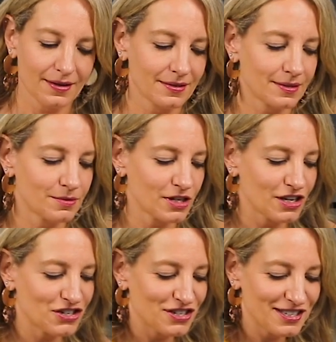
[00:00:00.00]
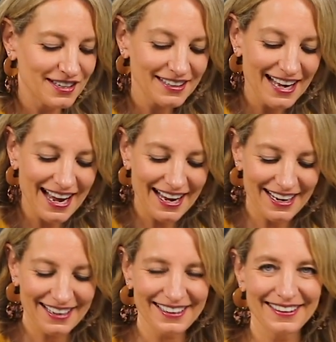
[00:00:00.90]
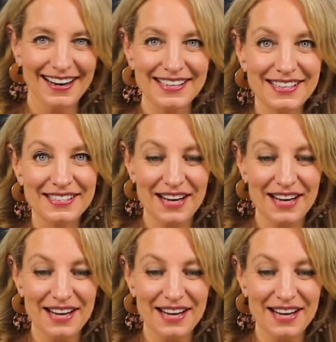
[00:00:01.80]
some delicious Lillet. You guys can